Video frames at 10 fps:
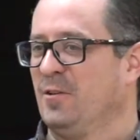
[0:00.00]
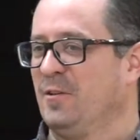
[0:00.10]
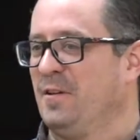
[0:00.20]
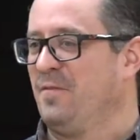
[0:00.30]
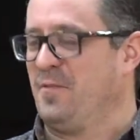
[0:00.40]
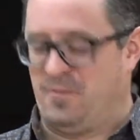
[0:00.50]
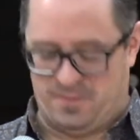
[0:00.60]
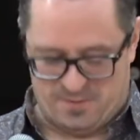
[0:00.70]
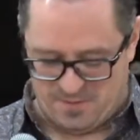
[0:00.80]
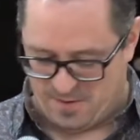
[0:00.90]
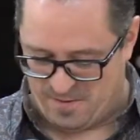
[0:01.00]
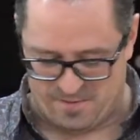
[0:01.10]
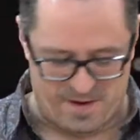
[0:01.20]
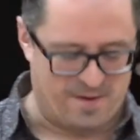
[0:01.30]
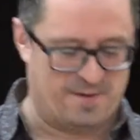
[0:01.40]
Love those who are
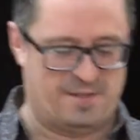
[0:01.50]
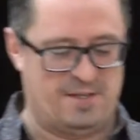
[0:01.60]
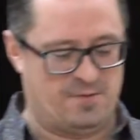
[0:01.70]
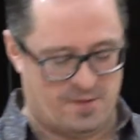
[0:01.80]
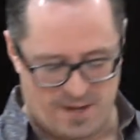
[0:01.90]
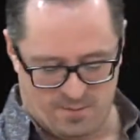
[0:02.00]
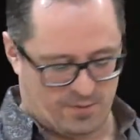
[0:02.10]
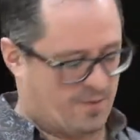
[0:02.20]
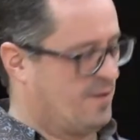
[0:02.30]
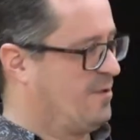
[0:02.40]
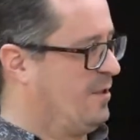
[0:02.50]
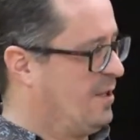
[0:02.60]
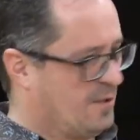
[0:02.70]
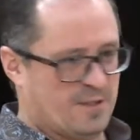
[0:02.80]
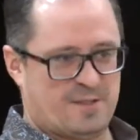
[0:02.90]
Pharisees, who are hypocrites,
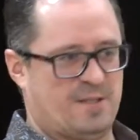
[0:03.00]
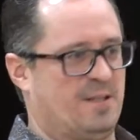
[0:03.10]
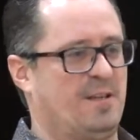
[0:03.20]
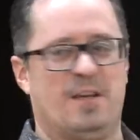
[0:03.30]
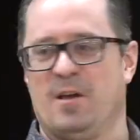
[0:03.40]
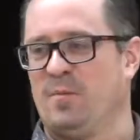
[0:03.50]
legalistic,